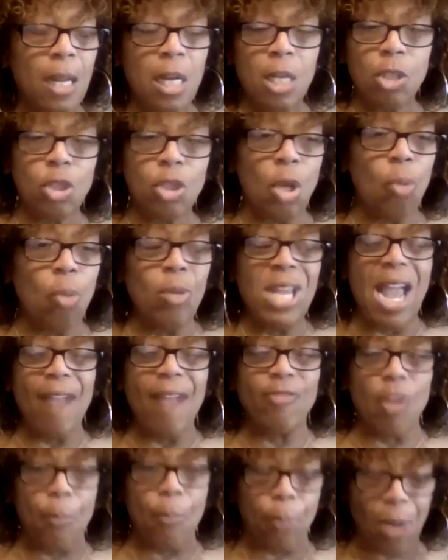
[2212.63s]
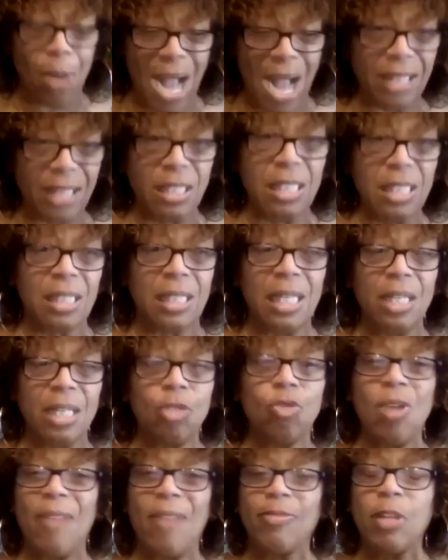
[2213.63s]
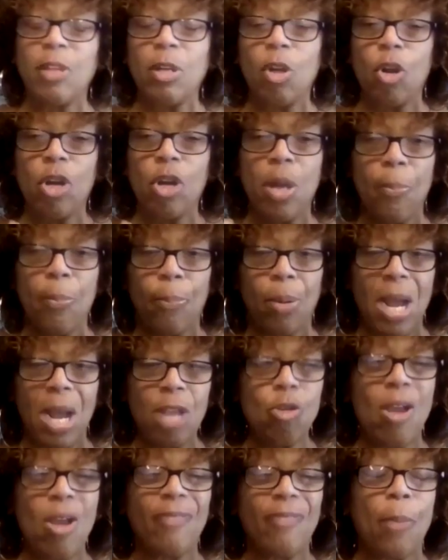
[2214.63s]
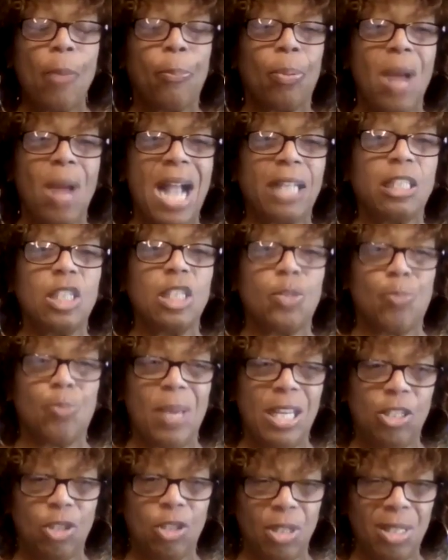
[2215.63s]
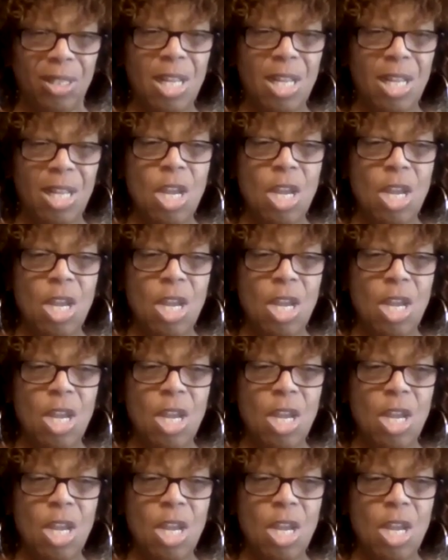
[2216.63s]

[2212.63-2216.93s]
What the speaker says: So we have to practice things. You have to learn you have to practice patience.